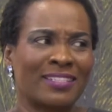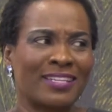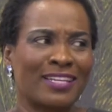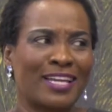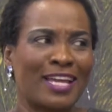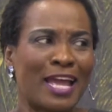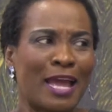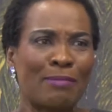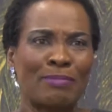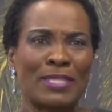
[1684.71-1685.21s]

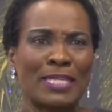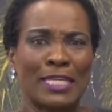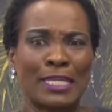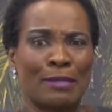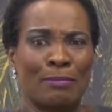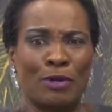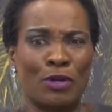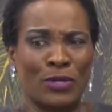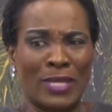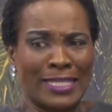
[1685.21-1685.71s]
I'm
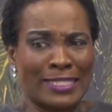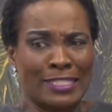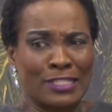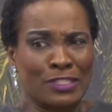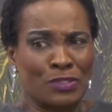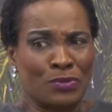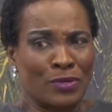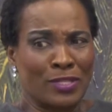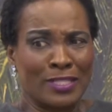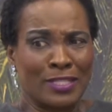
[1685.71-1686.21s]
thinking about
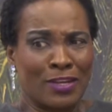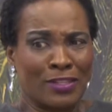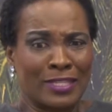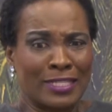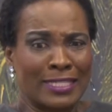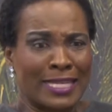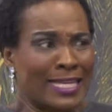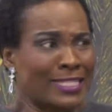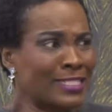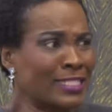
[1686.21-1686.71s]
getting to
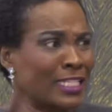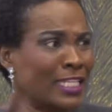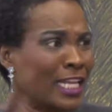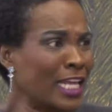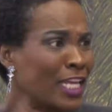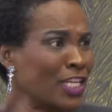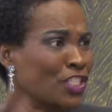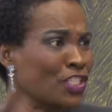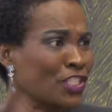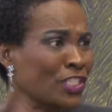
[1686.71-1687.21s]
another
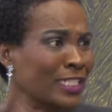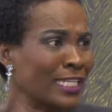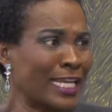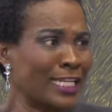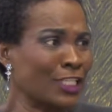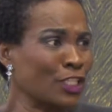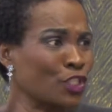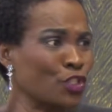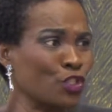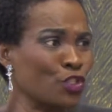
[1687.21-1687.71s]
destination,
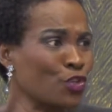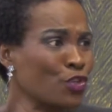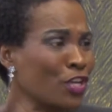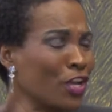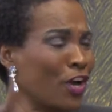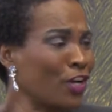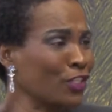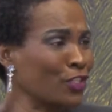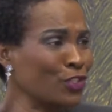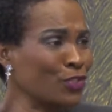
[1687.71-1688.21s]
getting to New
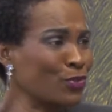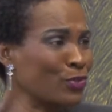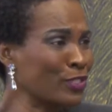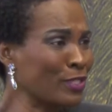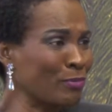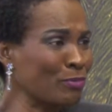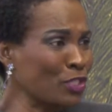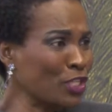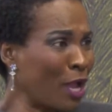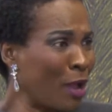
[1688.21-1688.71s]
York to do
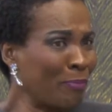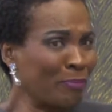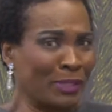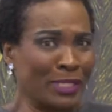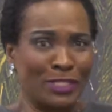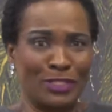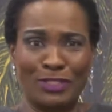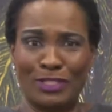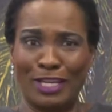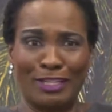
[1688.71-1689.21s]
some
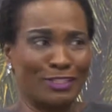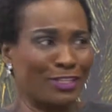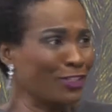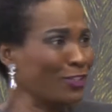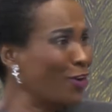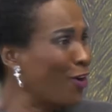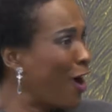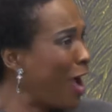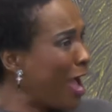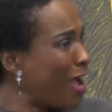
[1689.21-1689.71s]
shopping.
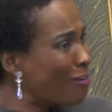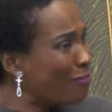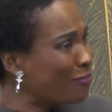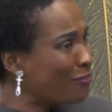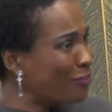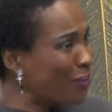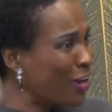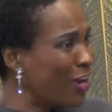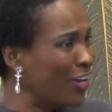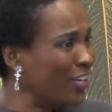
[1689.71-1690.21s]
You don't have
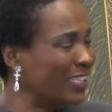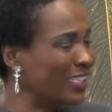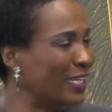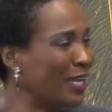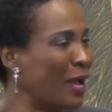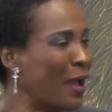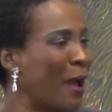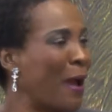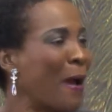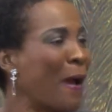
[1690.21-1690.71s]
fun.